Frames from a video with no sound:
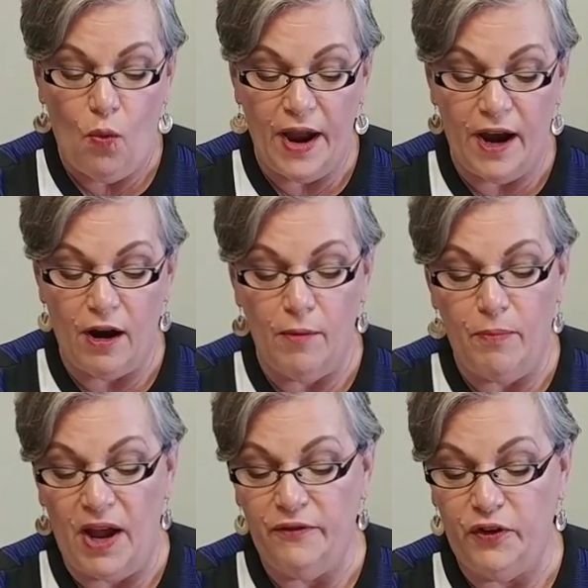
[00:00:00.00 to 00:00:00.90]

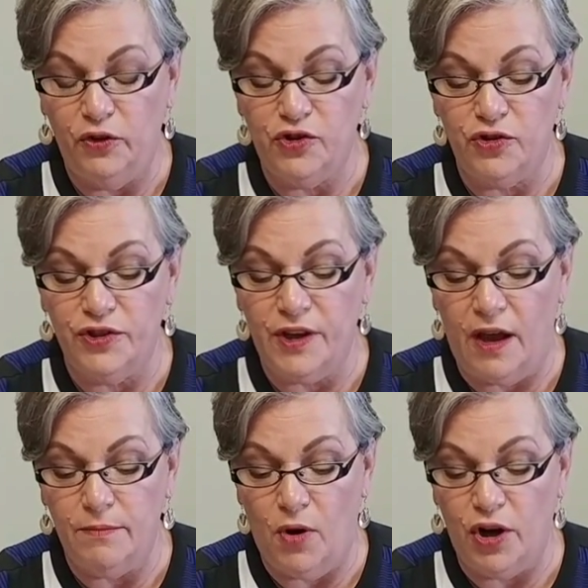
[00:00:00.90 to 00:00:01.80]
where by futures
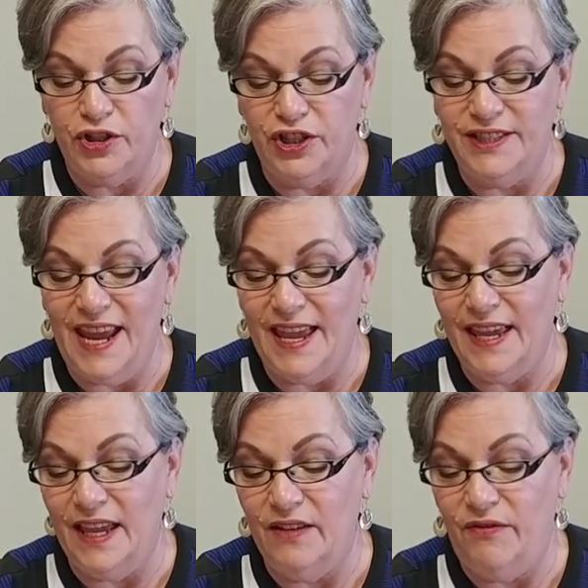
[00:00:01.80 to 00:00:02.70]
on margin,
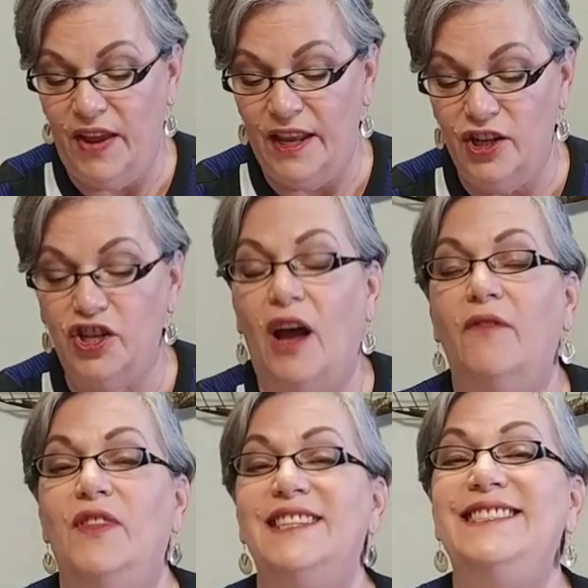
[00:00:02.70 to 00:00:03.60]
taking advantage
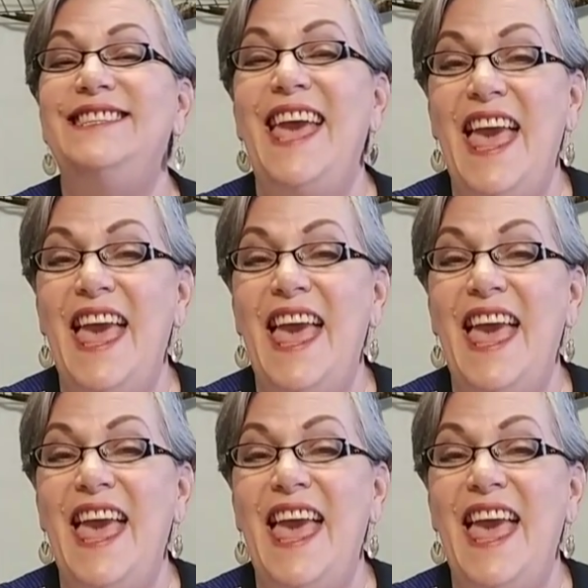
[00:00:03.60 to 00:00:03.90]
of the